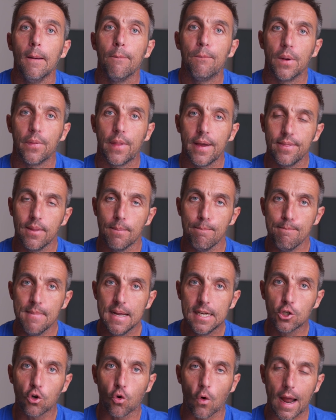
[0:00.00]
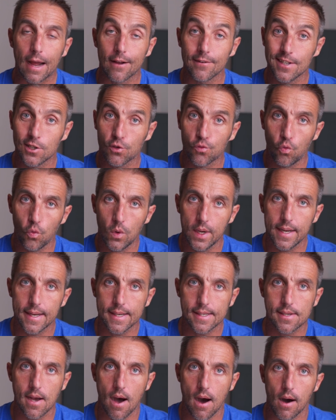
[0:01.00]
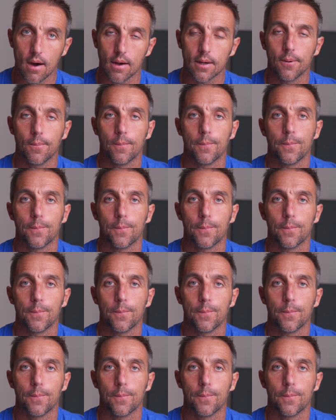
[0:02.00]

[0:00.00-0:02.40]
but then the midground is really dark.